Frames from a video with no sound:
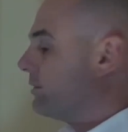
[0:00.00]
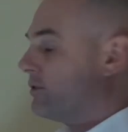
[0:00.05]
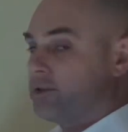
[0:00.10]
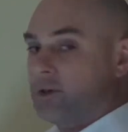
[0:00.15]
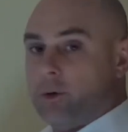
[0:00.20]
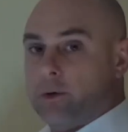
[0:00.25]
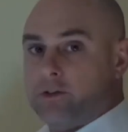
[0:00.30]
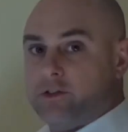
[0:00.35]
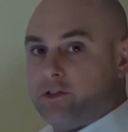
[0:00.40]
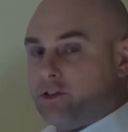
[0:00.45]

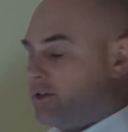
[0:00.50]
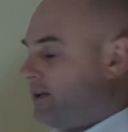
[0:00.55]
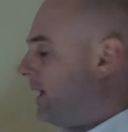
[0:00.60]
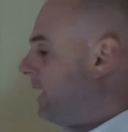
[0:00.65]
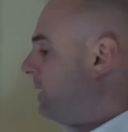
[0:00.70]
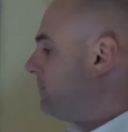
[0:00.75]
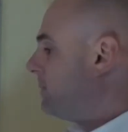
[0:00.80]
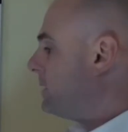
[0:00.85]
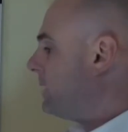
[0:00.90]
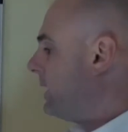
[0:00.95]
So it's
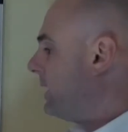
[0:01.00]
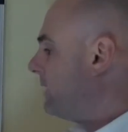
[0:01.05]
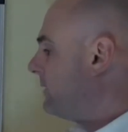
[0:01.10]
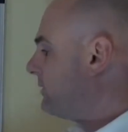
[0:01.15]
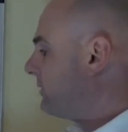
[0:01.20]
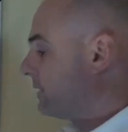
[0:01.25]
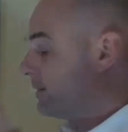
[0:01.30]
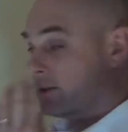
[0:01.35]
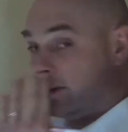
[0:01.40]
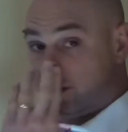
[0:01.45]

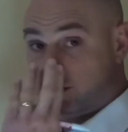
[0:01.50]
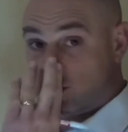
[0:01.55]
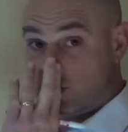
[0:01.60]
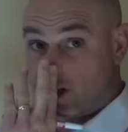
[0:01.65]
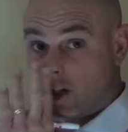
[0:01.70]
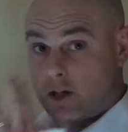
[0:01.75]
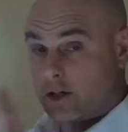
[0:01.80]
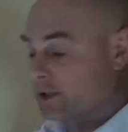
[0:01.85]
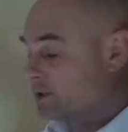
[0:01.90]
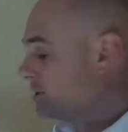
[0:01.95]
stabilizing the
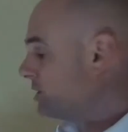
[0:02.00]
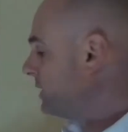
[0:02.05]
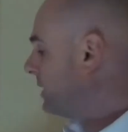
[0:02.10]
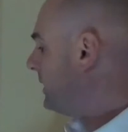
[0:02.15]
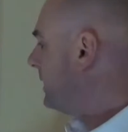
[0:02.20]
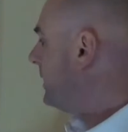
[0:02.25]
charge.